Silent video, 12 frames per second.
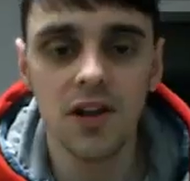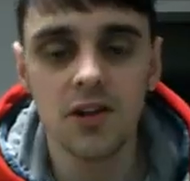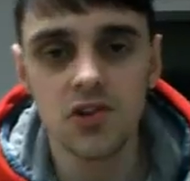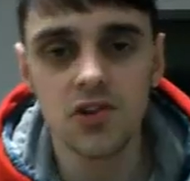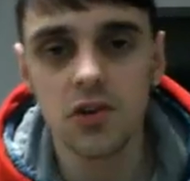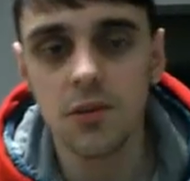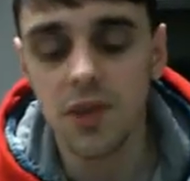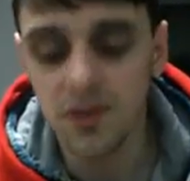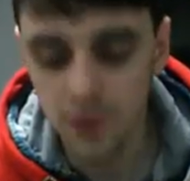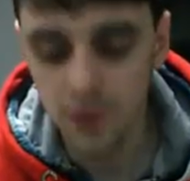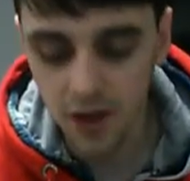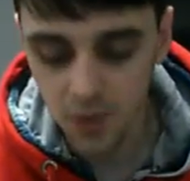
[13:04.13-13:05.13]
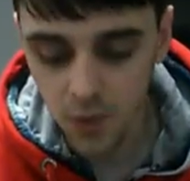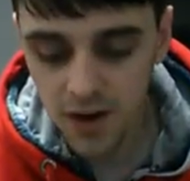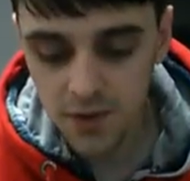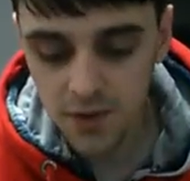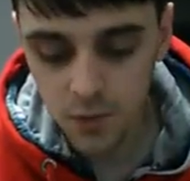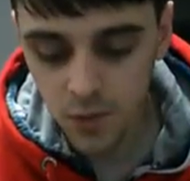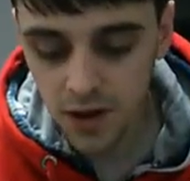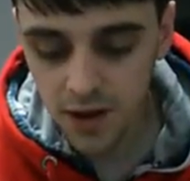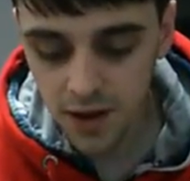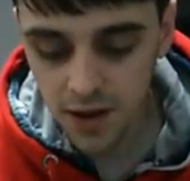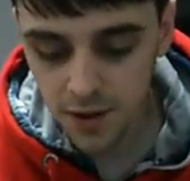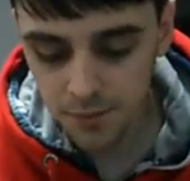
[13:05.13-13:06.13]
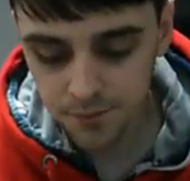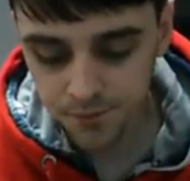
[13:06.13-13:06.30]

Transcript: enjoying me is like when I